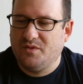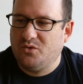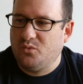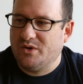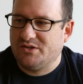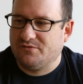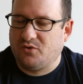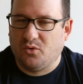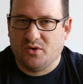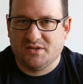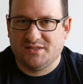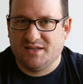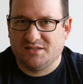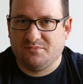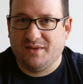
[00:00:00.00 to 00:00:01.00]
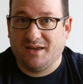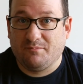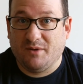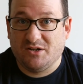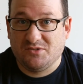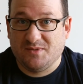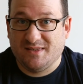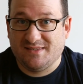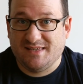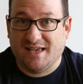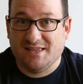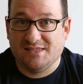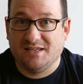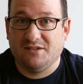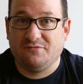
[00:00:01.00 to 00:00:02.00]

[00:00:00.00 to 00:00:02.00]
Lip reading: which of course doesn't make much sense. And